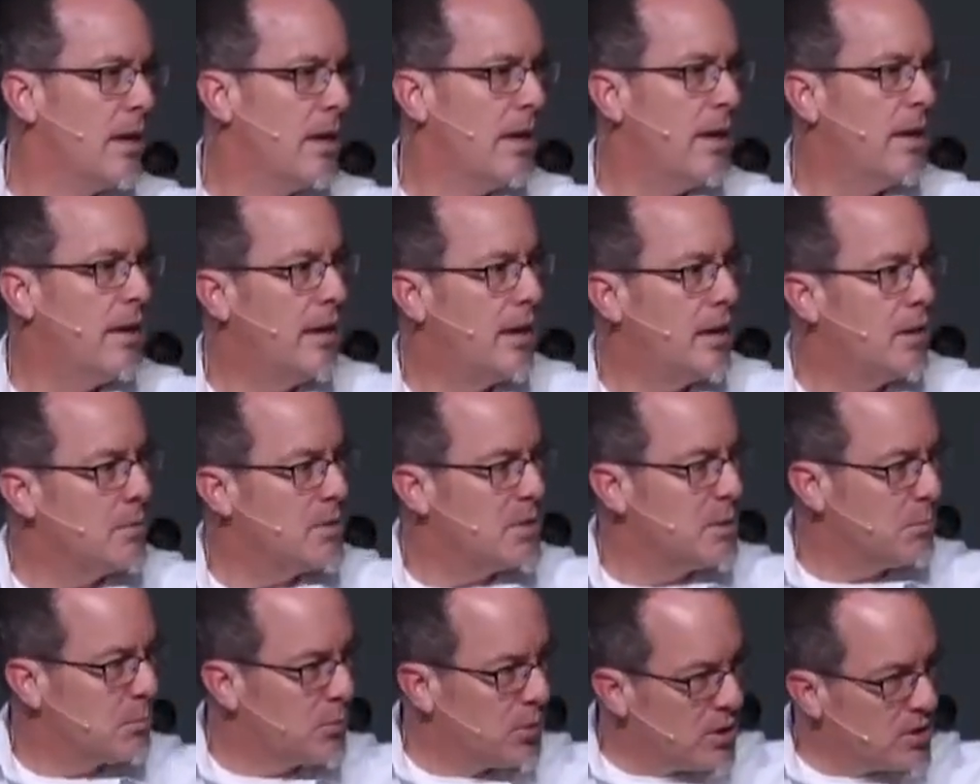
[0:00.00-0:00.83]
And then he was
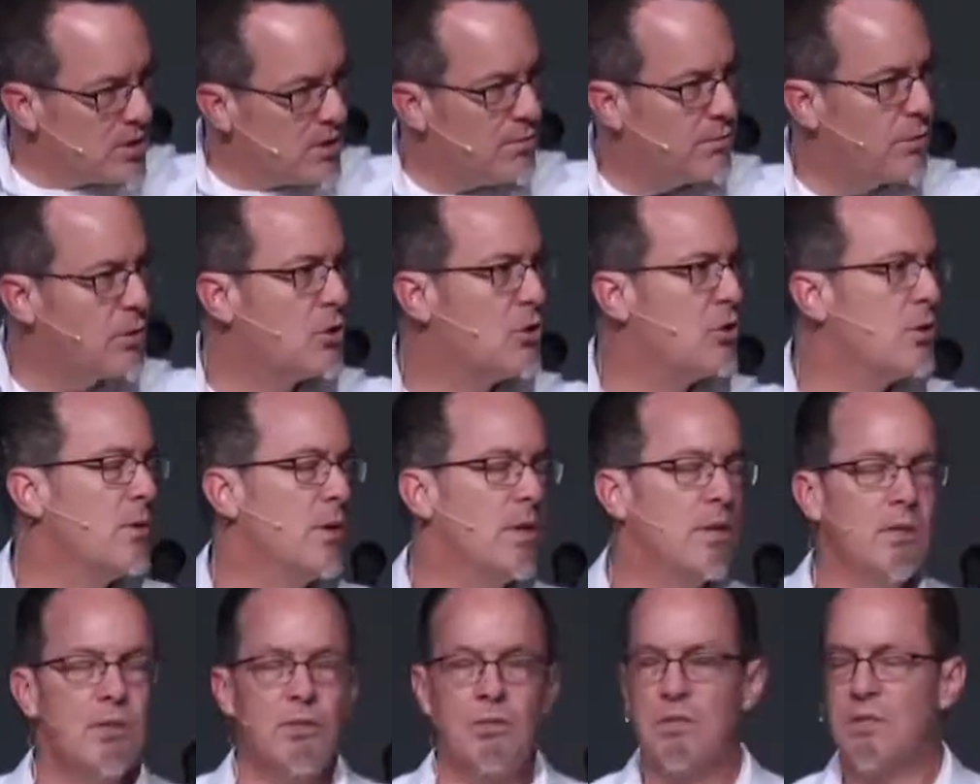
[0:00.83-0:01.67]
in prison for two
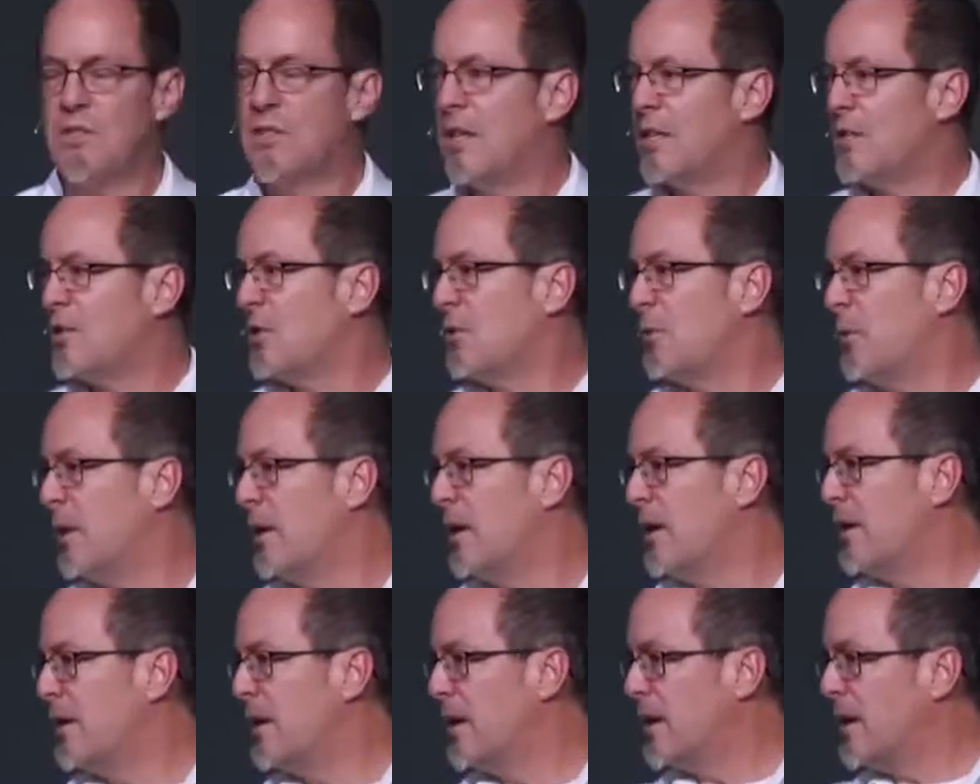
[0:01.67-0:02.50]
years in Caesarea,
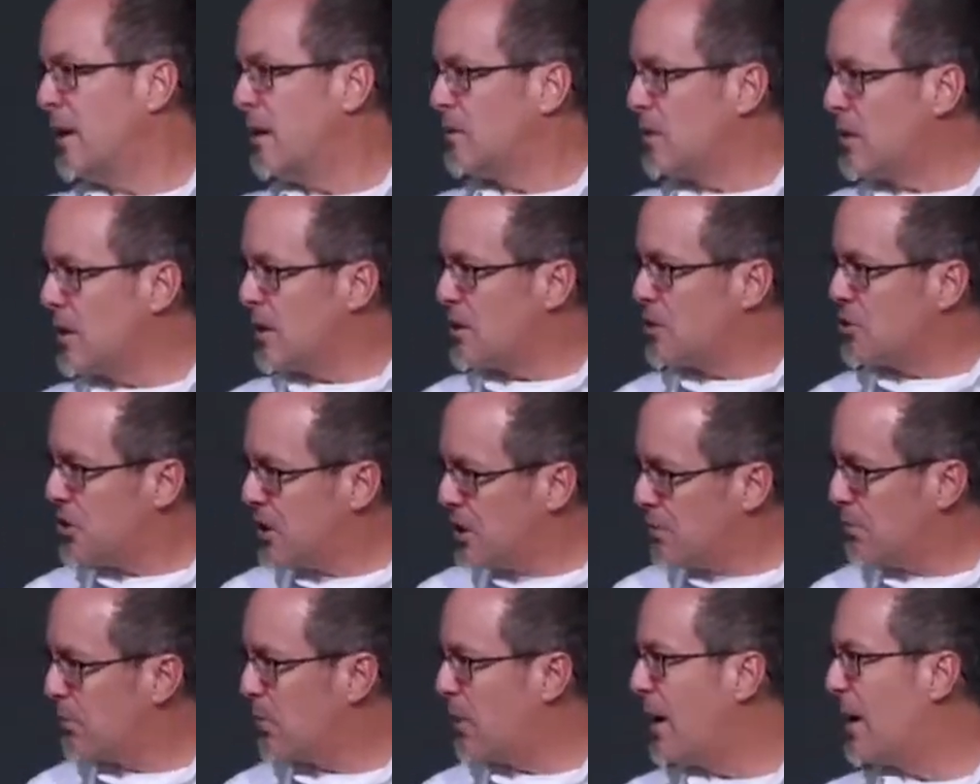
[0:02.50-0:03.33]
and then he was on a
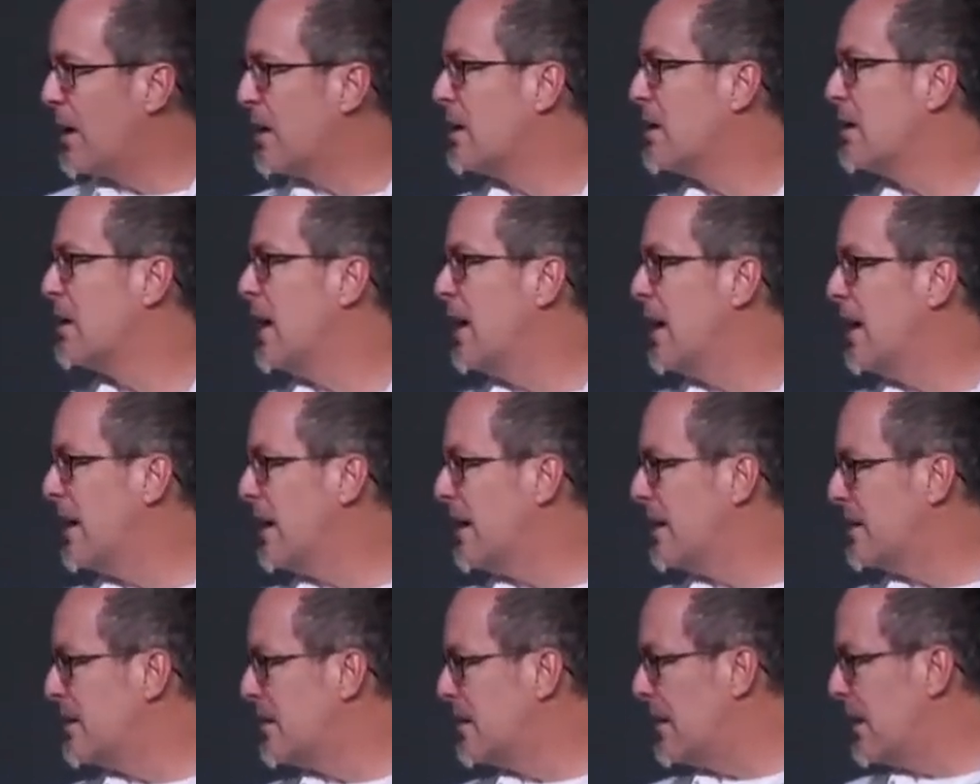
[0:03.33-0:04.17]
shipwreck,
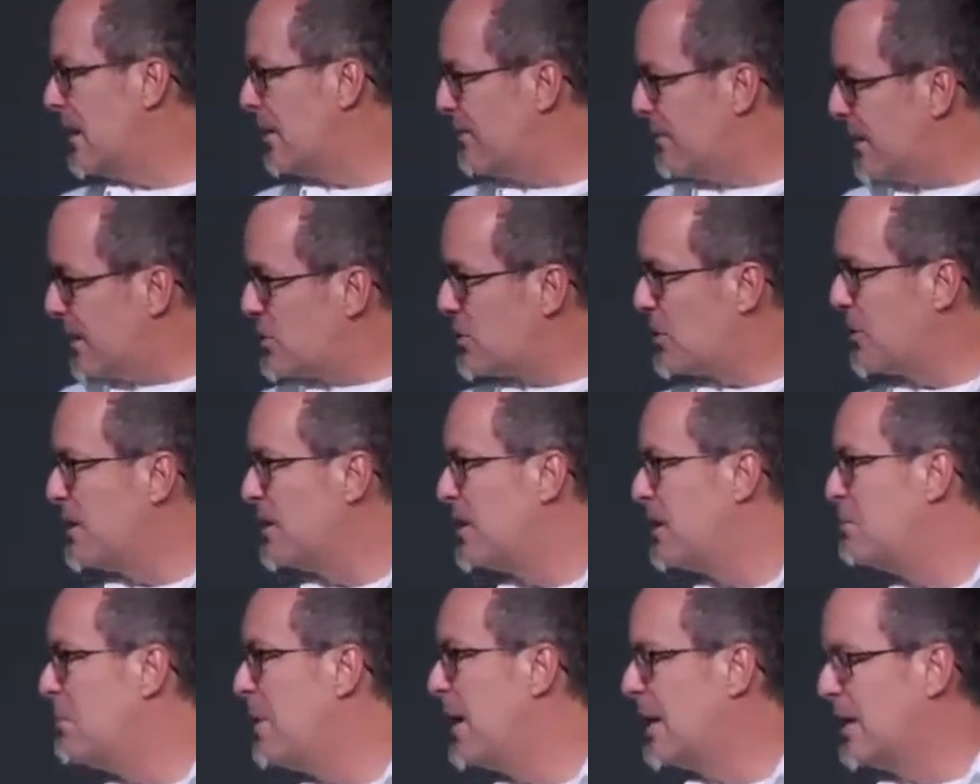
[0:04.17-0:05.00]
and then eventually
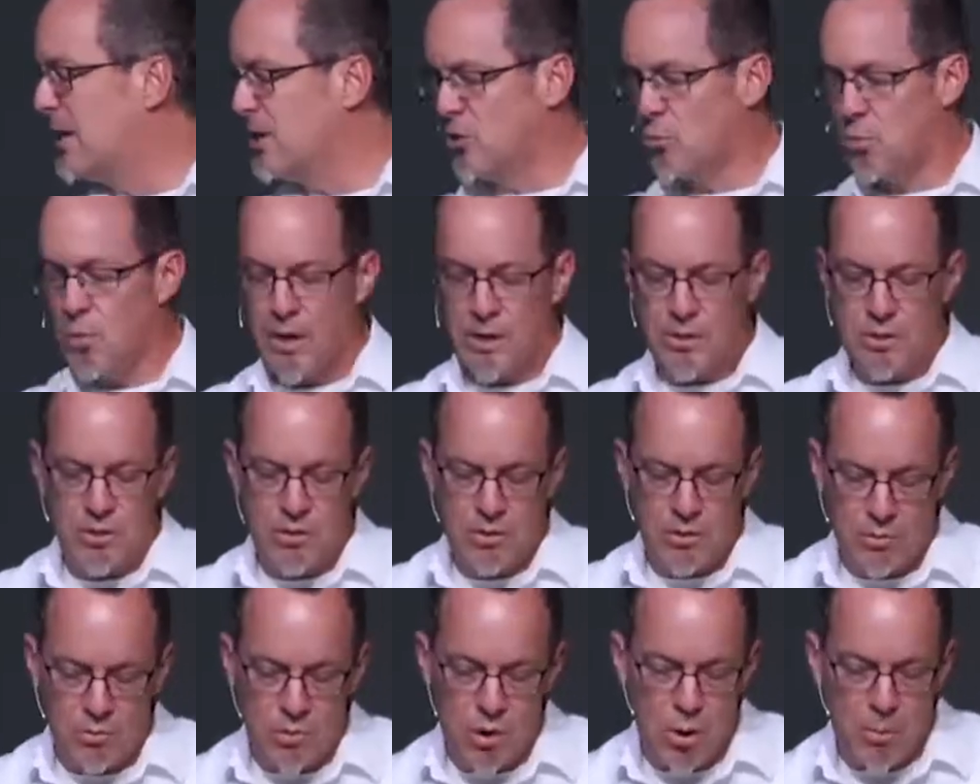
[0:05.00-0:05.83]
did make his way to
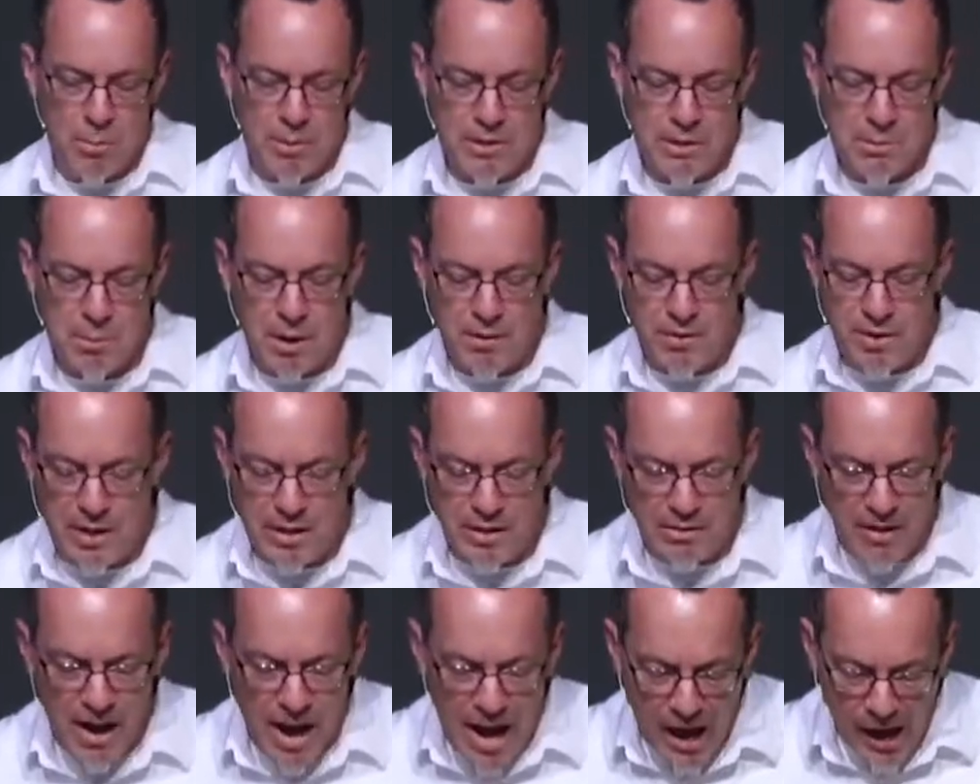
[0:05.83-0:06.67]
the Romans by the end
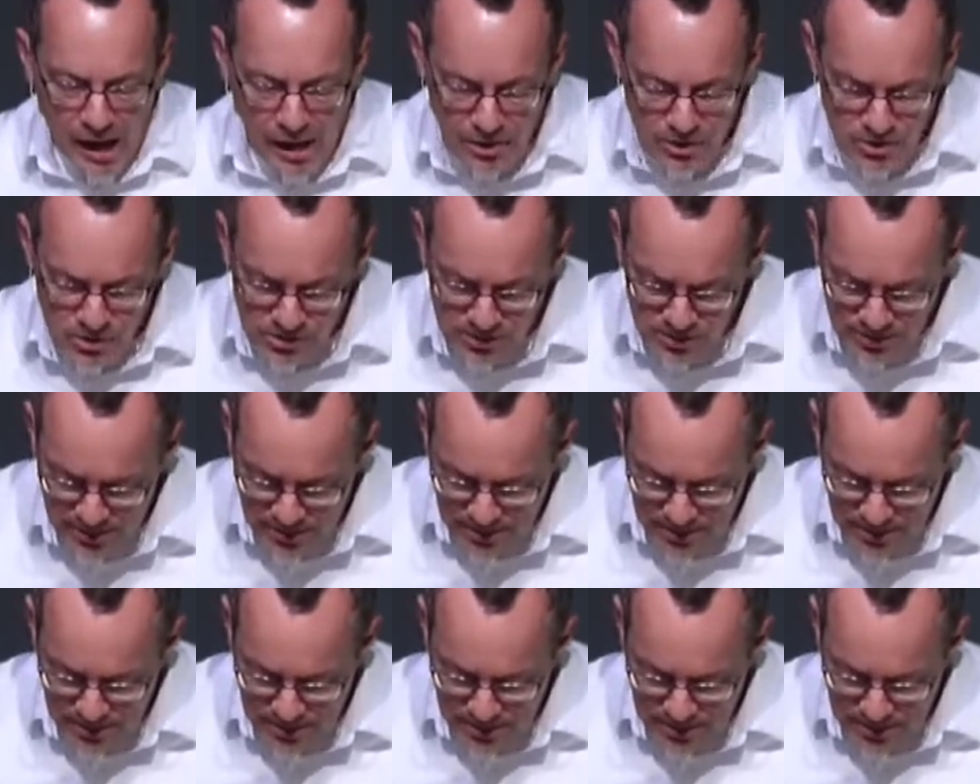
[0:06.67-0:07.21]
of Acts.